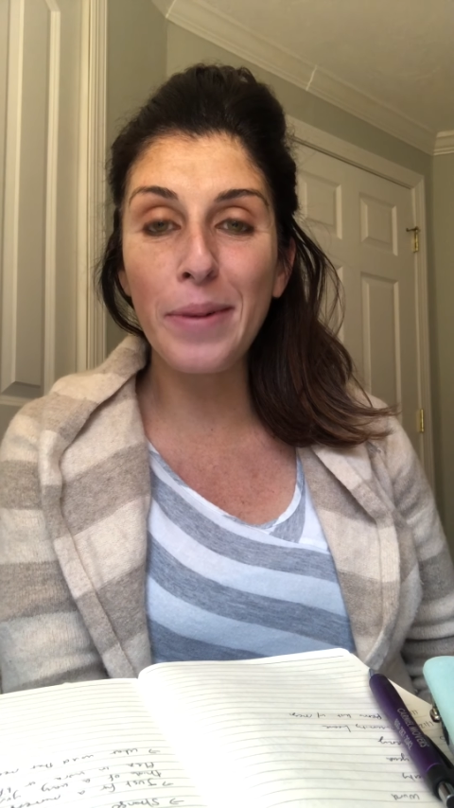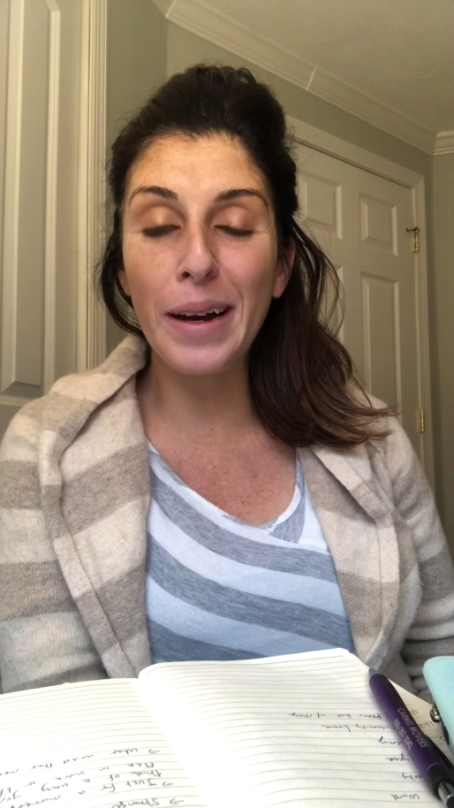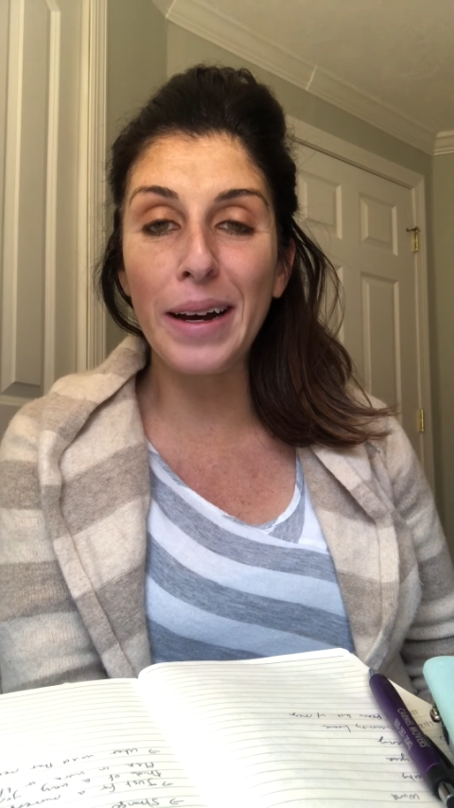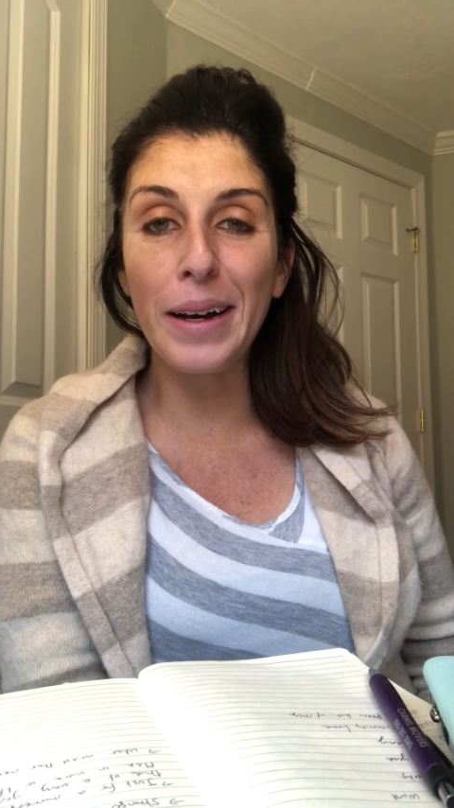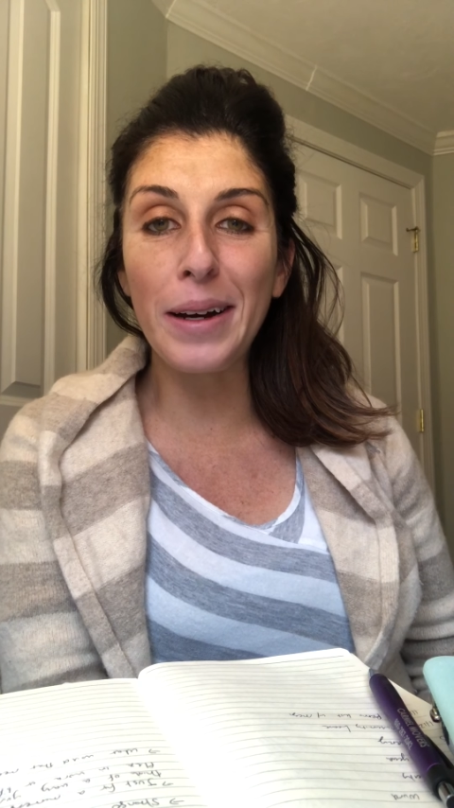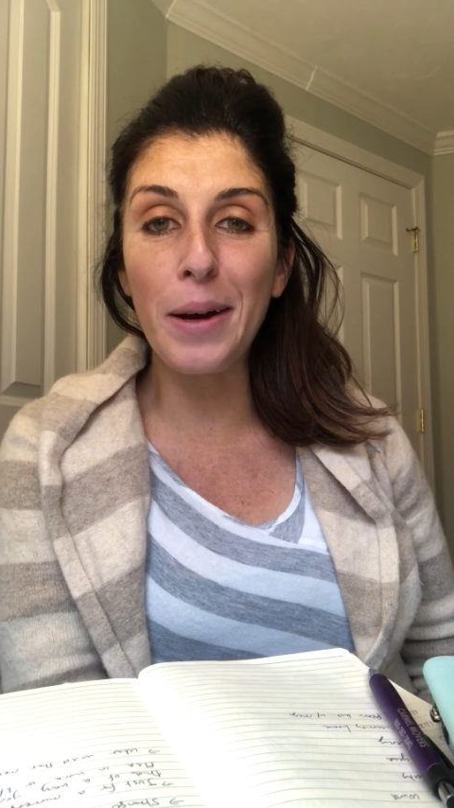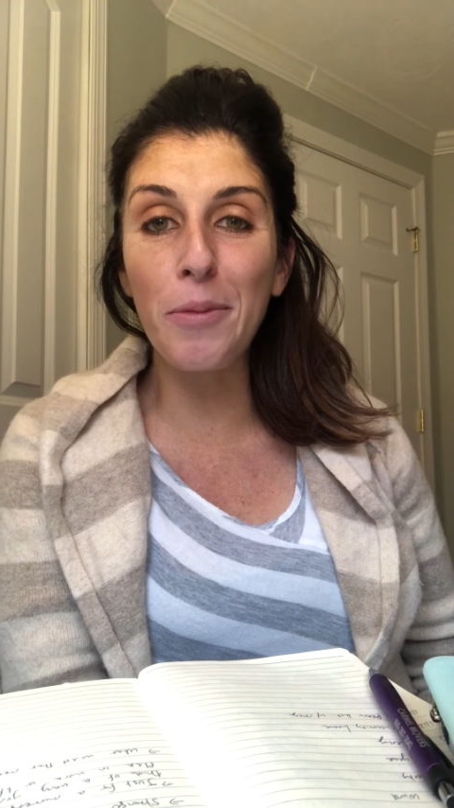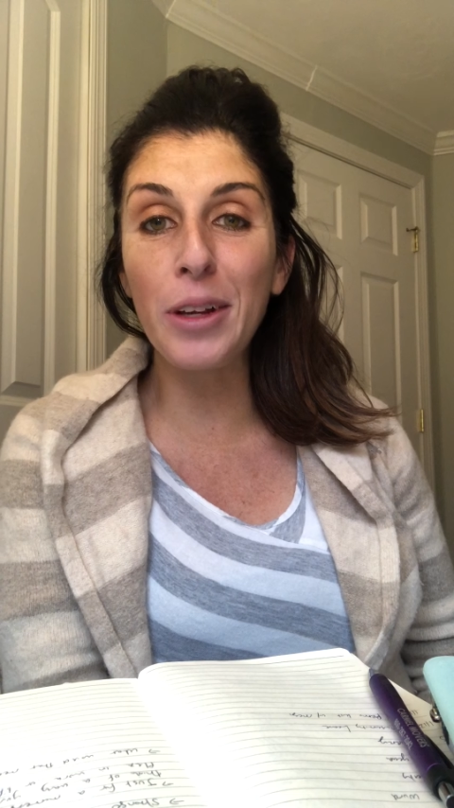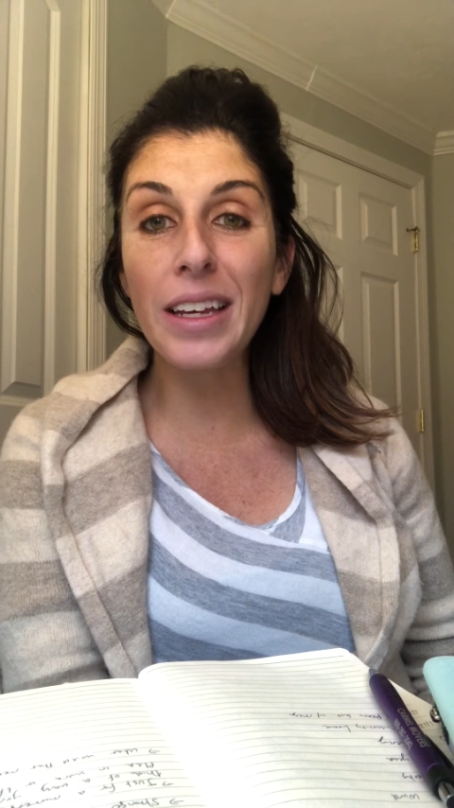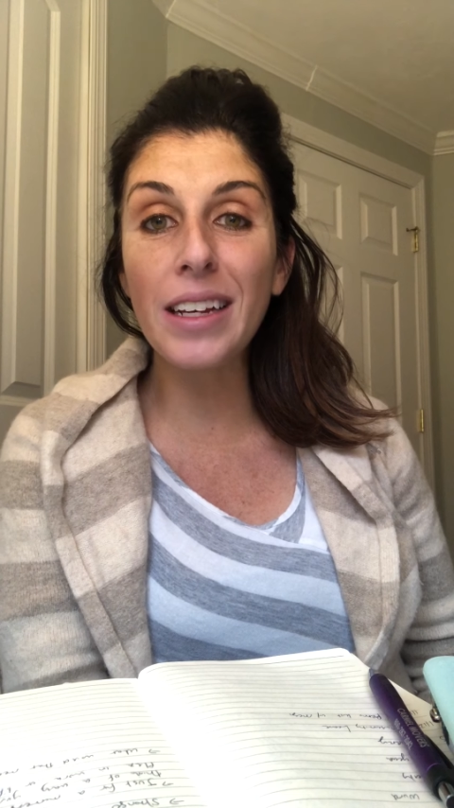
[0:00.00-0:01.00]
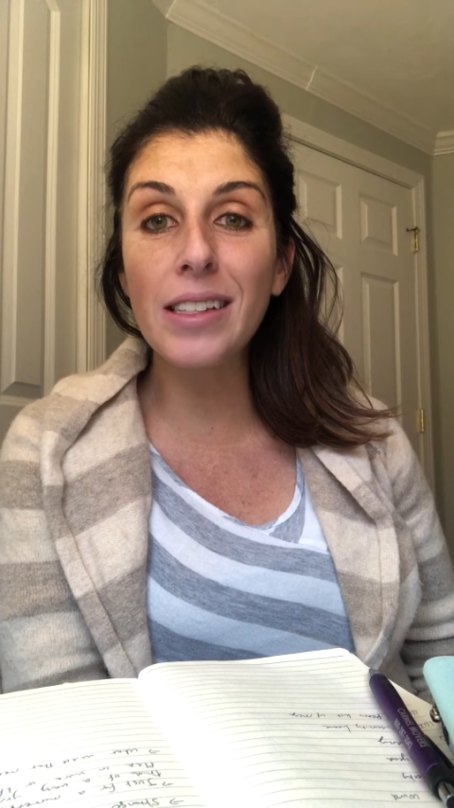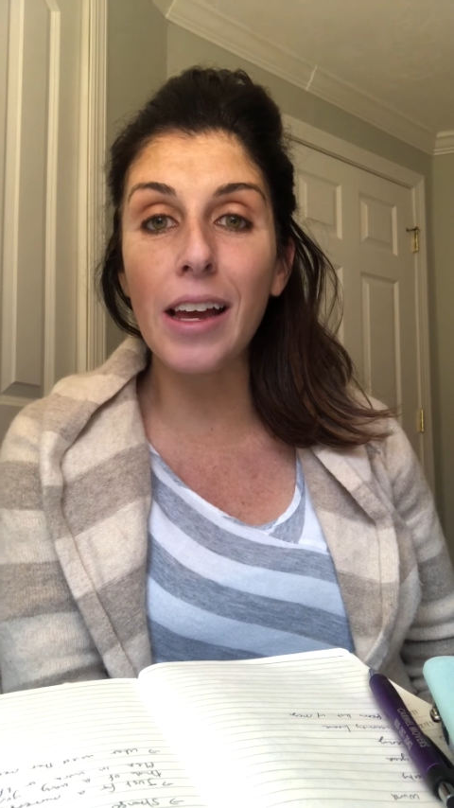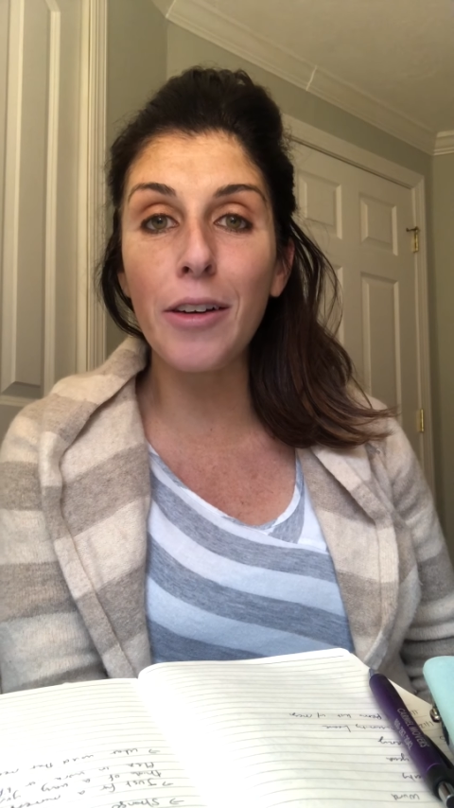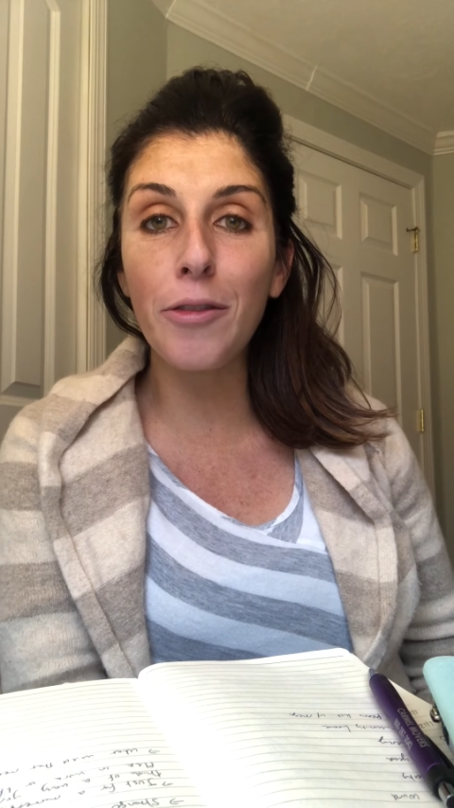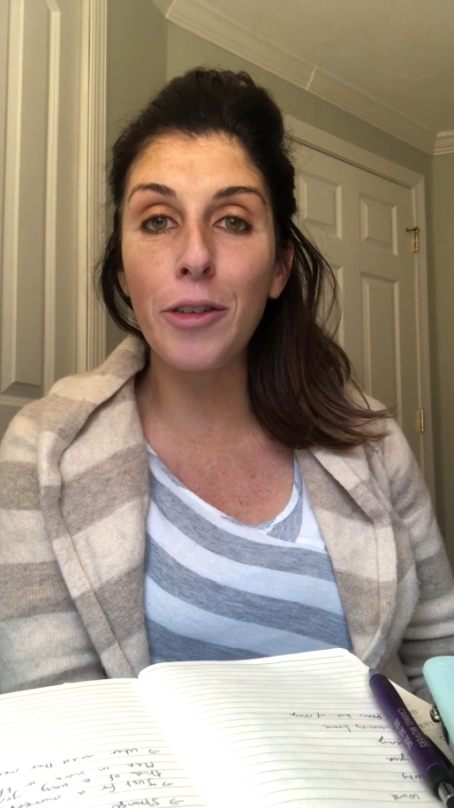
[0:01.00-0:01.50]
I'm really
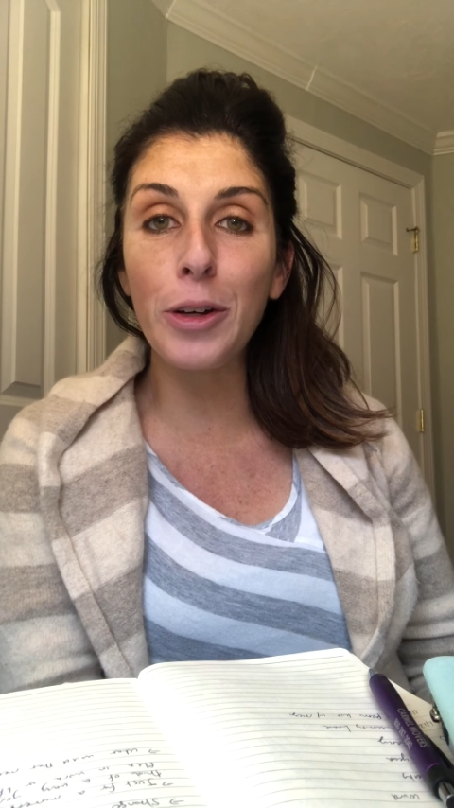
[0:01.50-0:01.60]
excited for